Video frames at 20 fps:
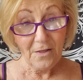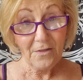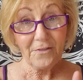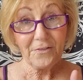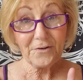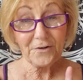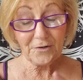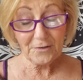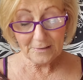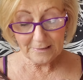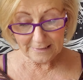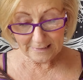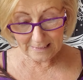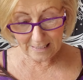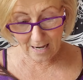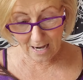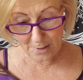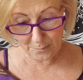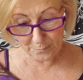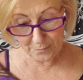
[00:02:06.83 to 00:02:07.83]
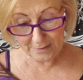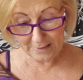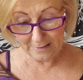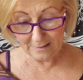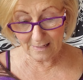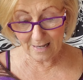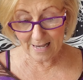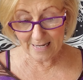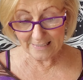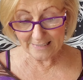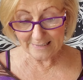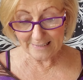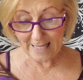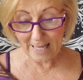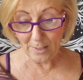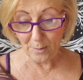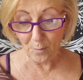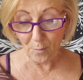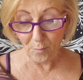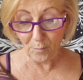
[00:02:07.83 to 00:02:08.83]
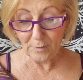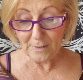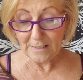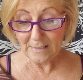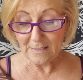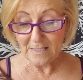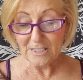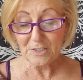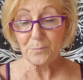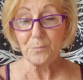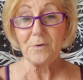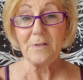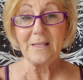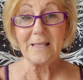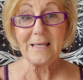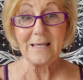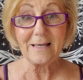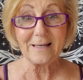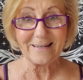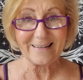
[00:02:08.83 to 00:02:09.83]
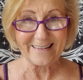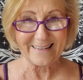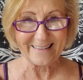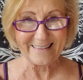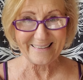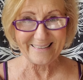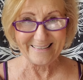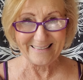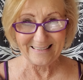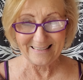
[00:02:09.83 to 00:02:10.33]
Thirdly, I realized that holding this within